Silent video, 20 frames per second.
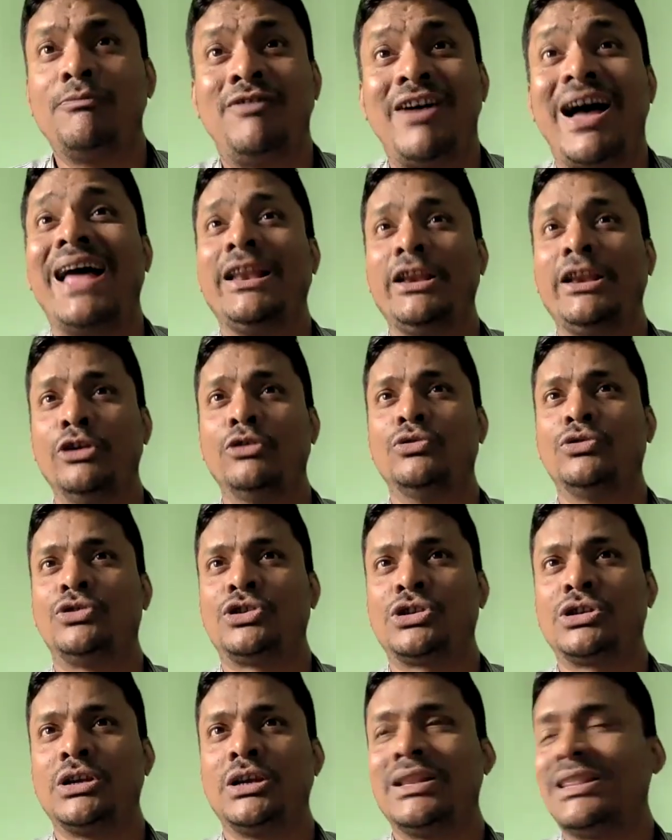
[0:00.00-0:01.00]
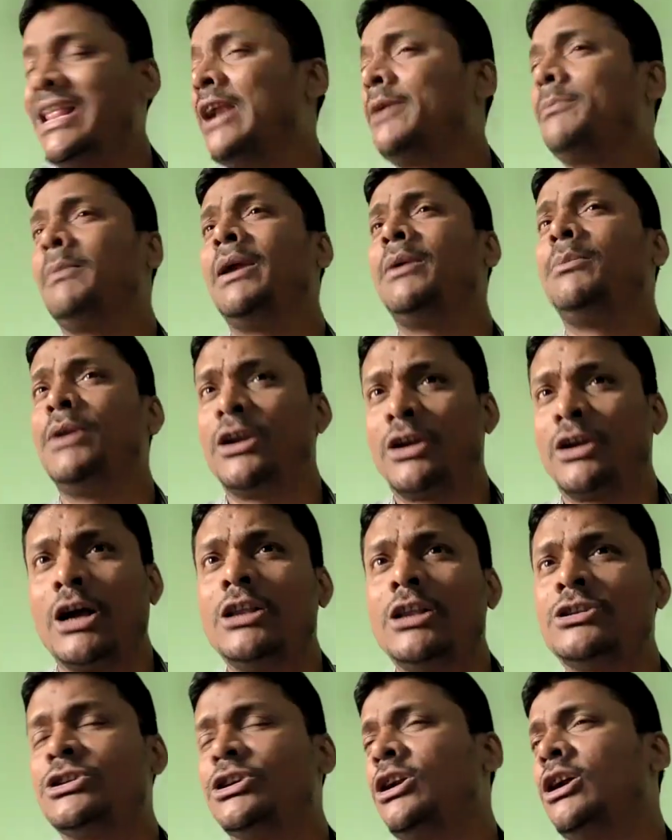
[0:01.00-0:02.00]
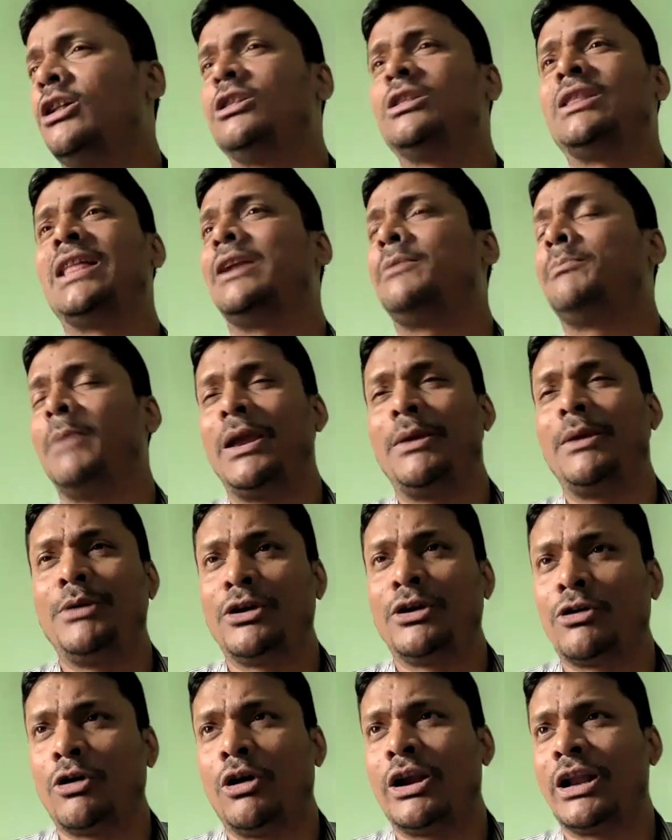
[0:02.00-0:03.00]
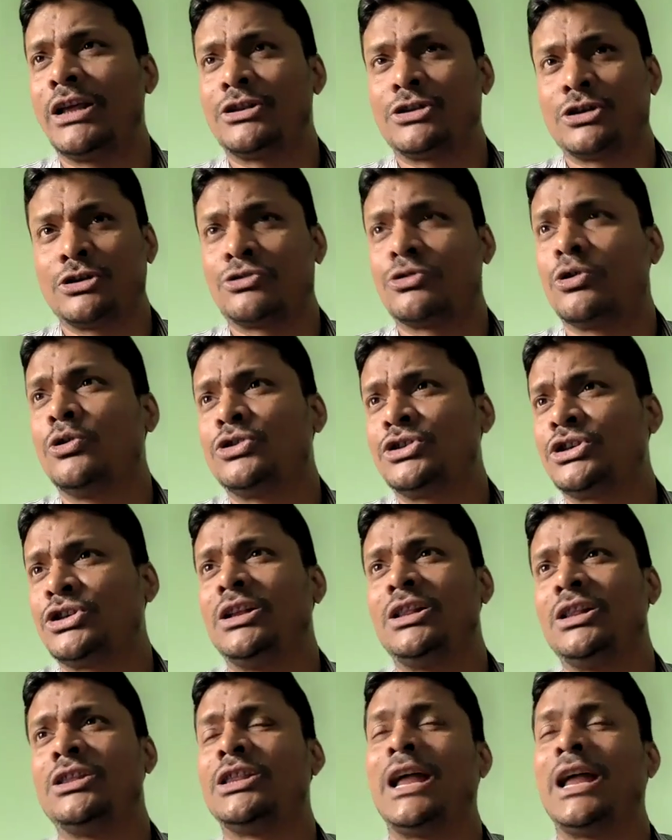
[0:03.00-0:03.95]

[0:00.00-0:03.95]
values that may be cultural, that may be called as a social,